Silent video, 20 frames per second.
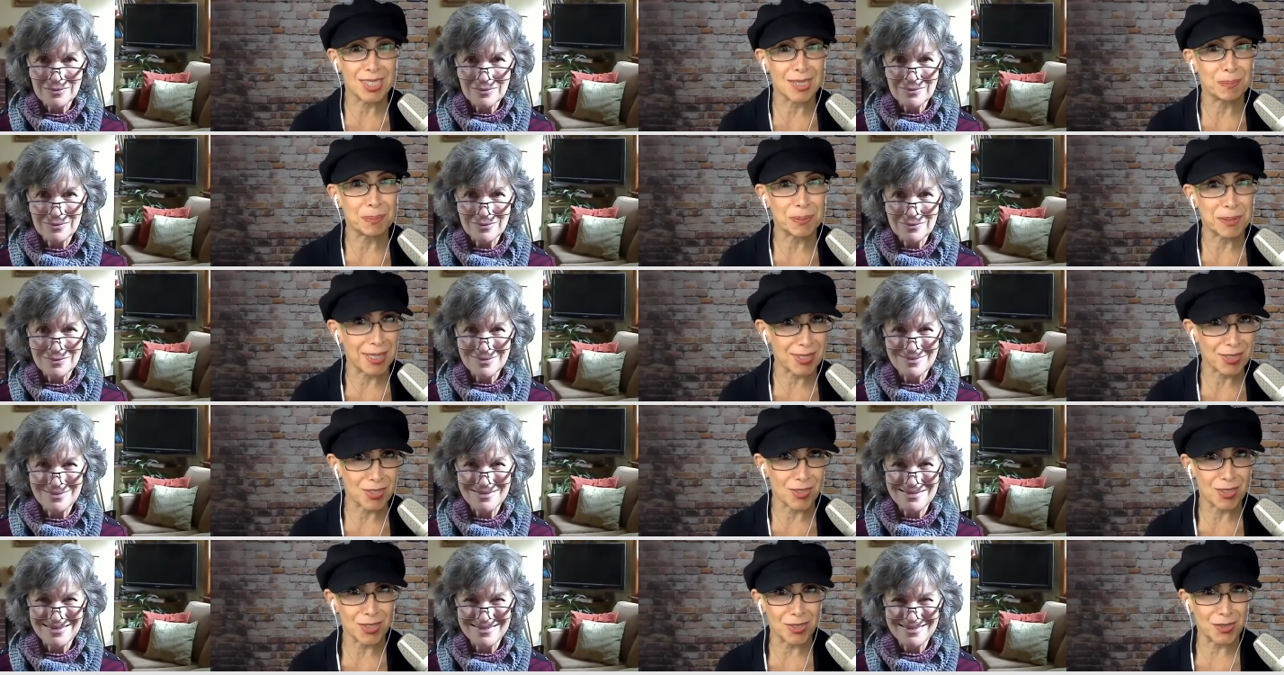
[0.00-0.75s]
Speaker 1: and a
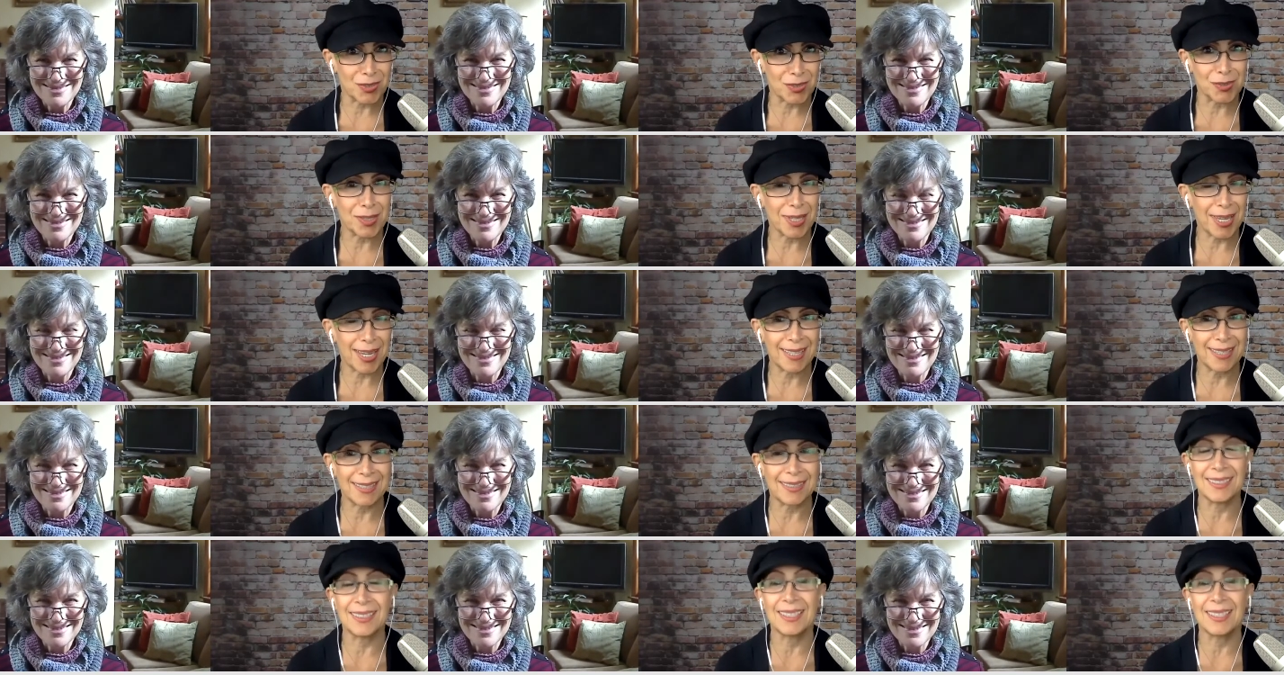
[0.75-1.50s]
pleasure to do that
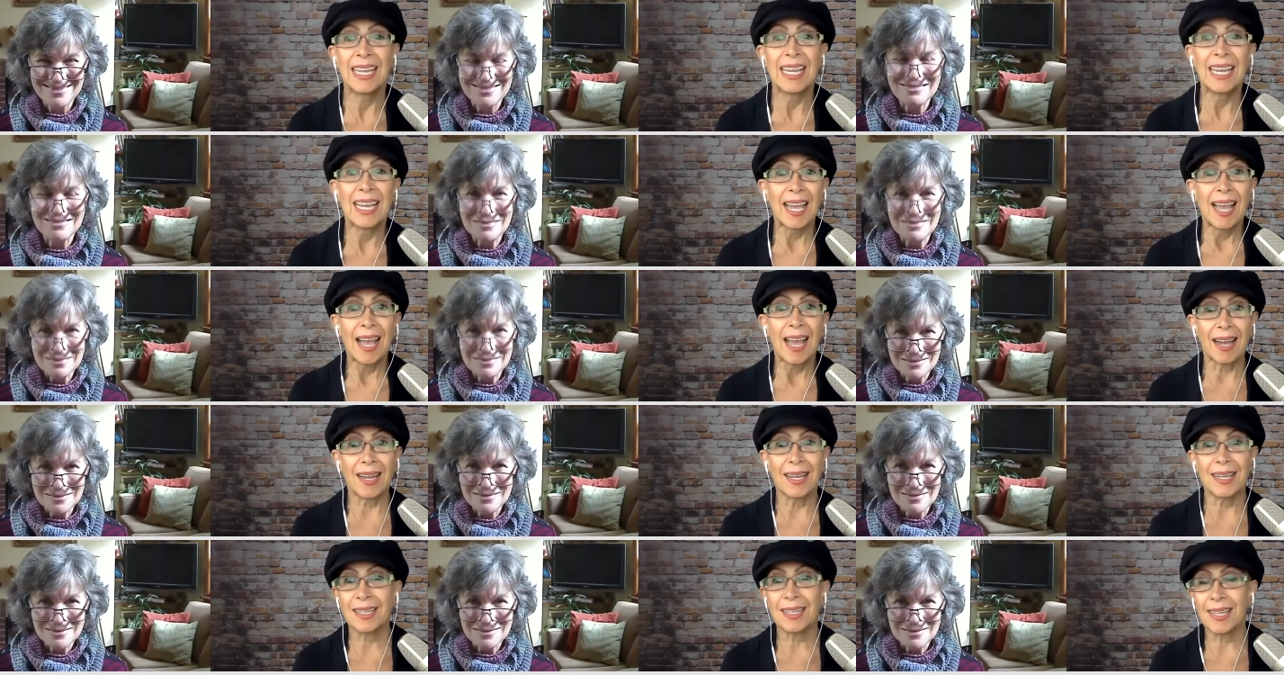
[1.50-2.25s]
and
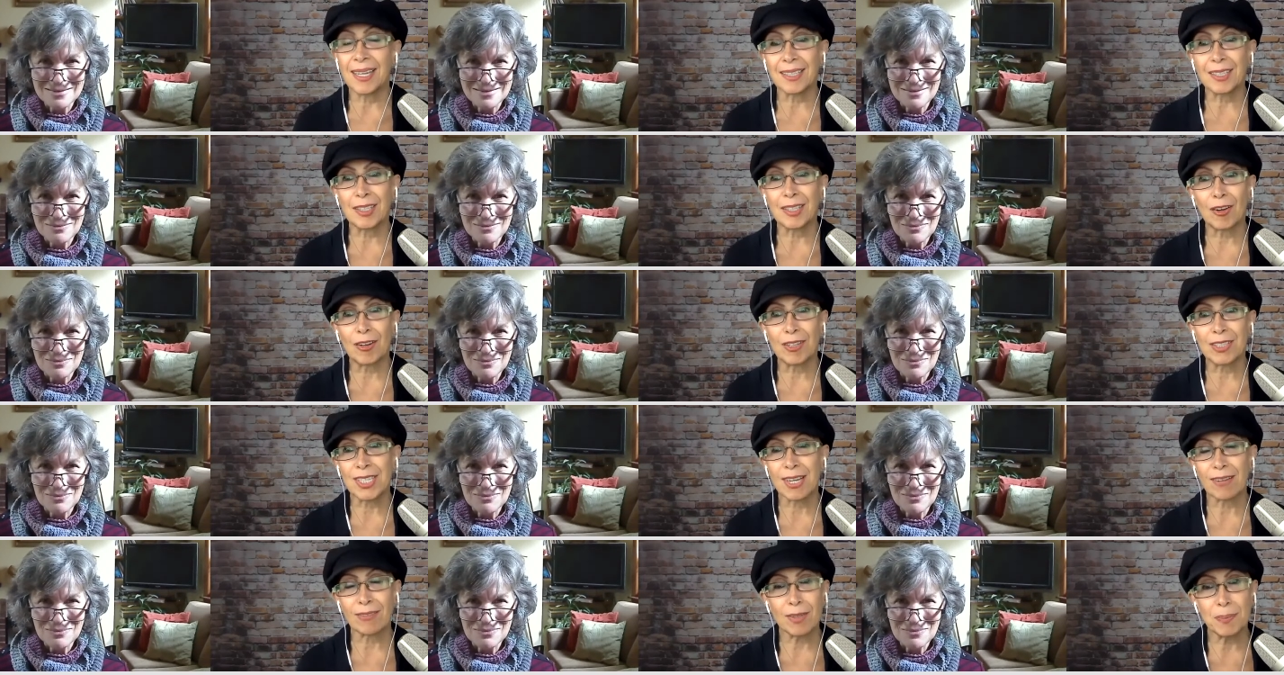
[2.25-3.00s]
i encourage
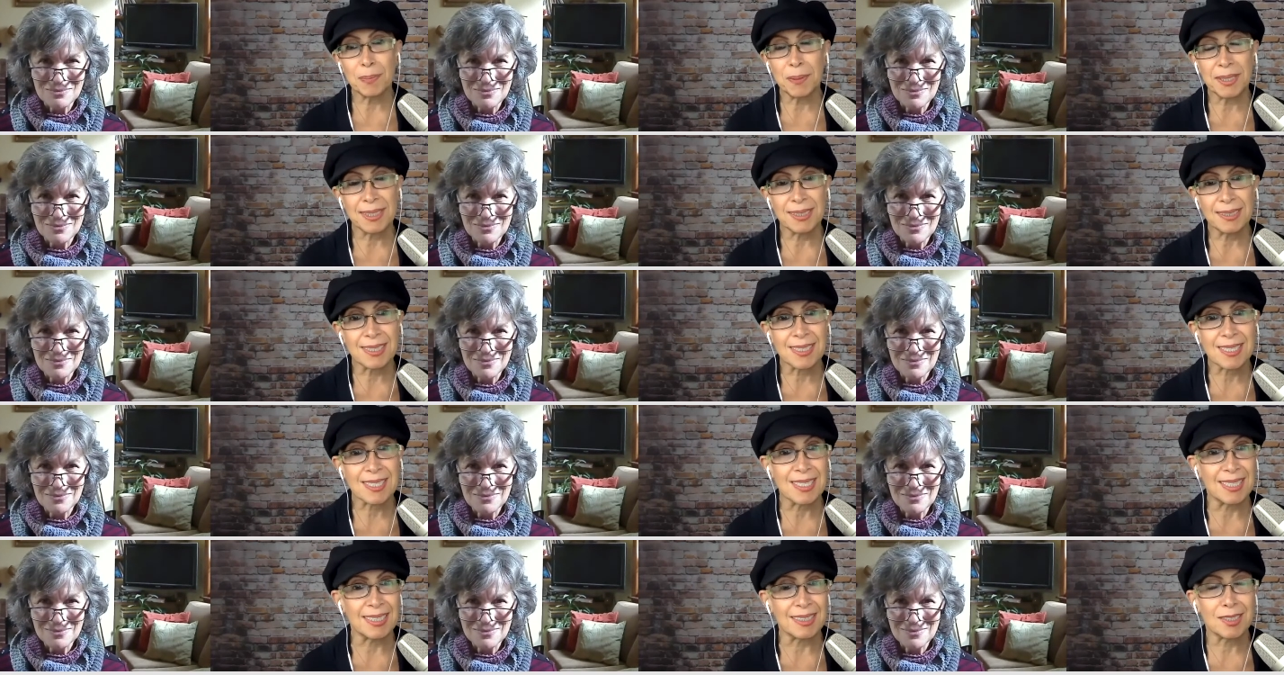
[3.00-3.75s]
everybody
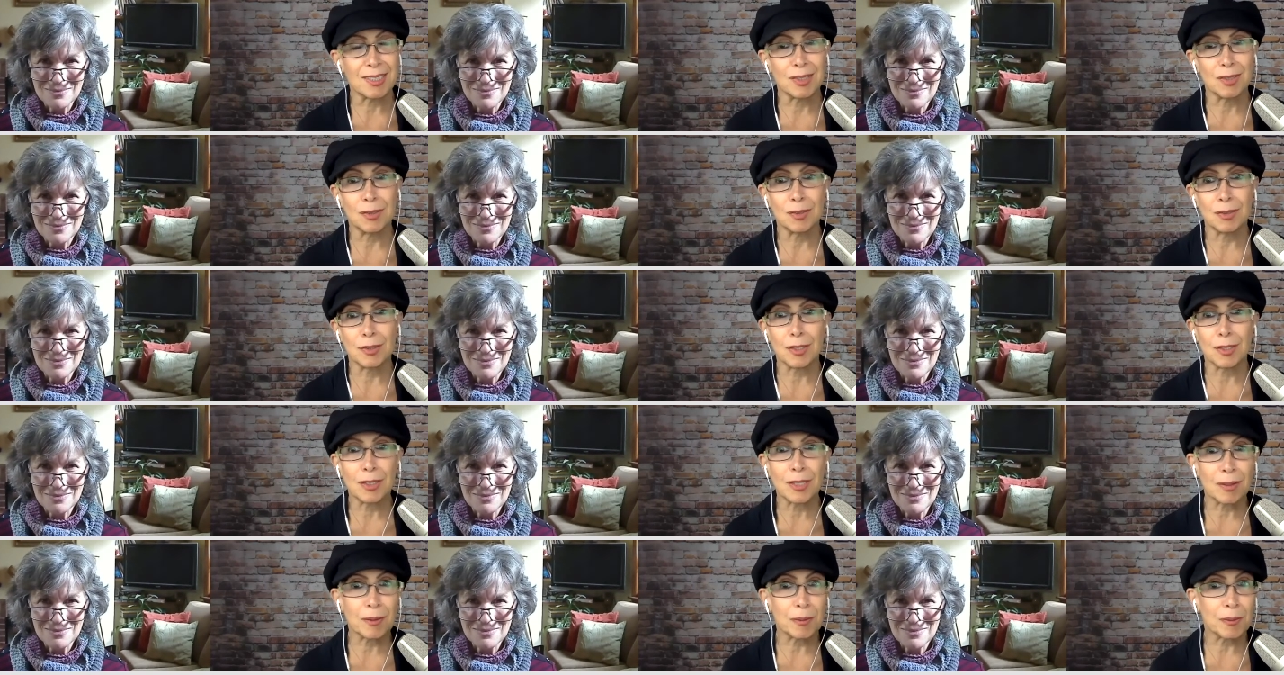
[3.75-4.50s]
listening to look
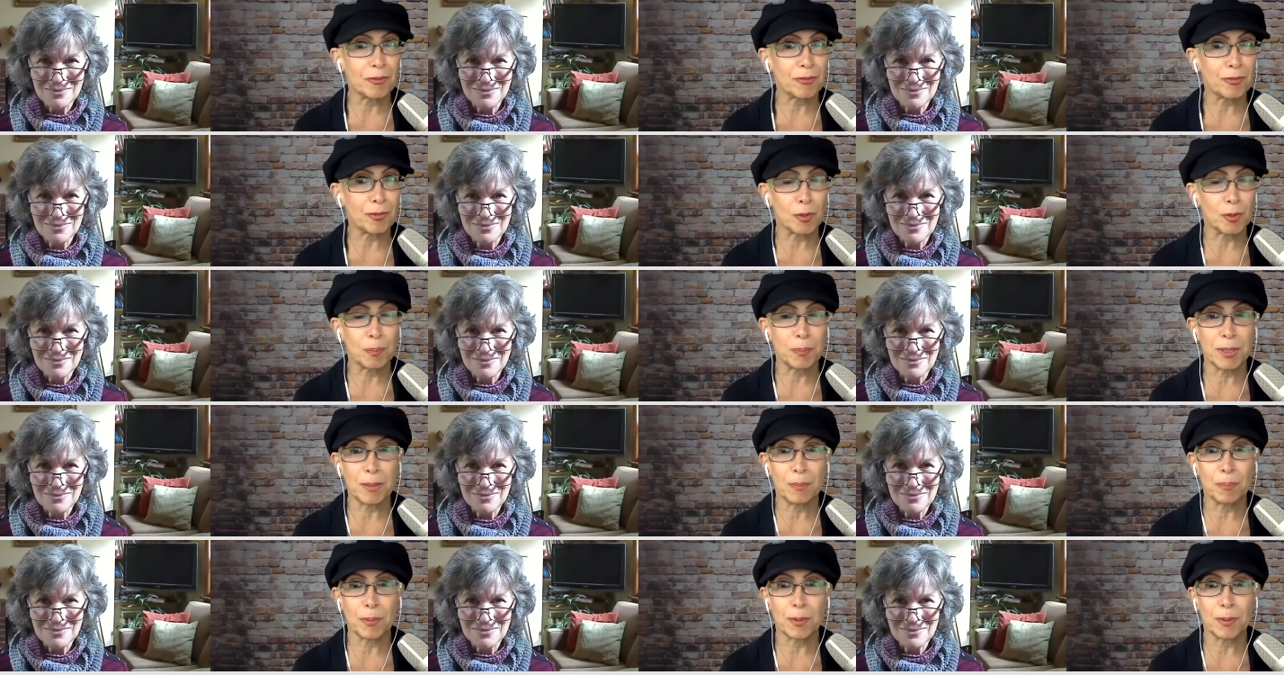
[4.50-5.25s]
for
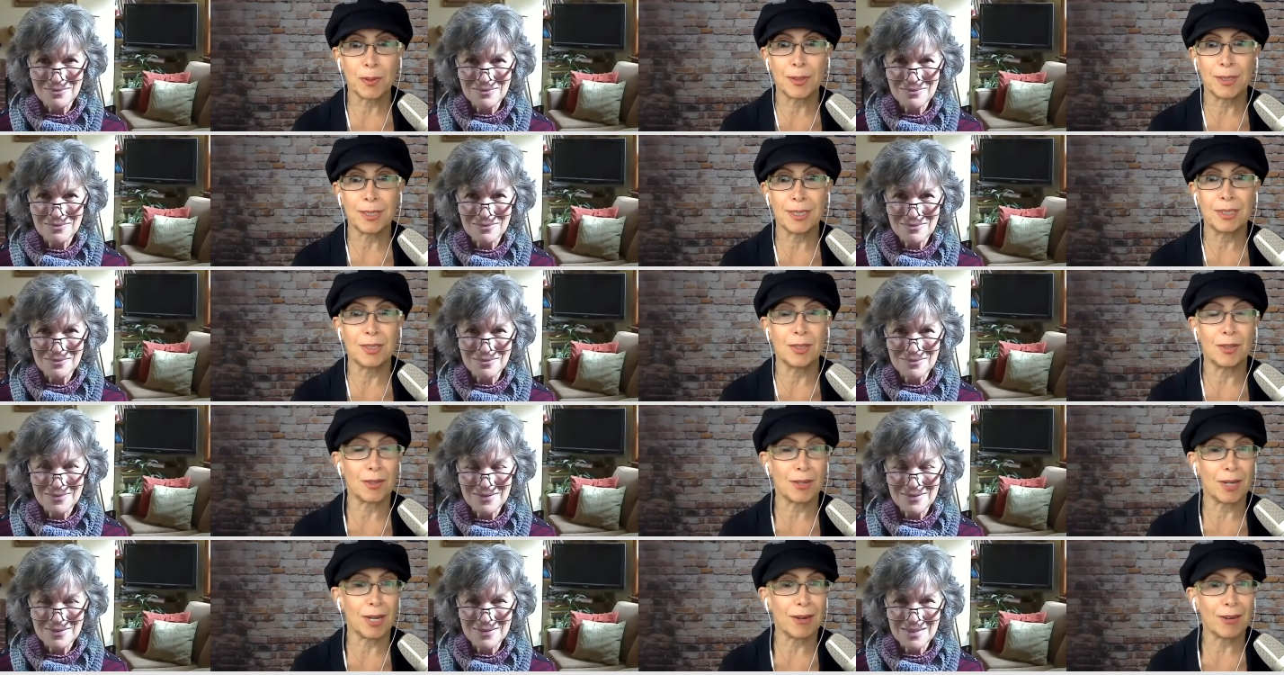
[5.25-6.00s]
people in
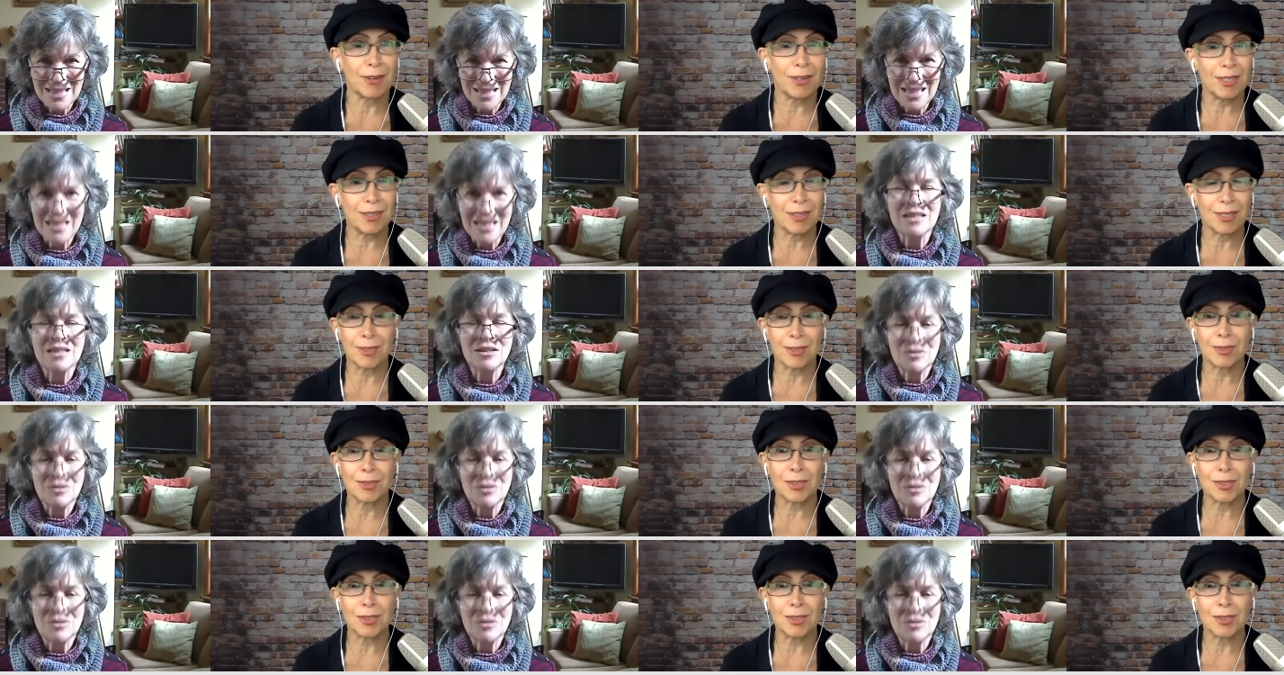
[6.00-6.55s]
your area that are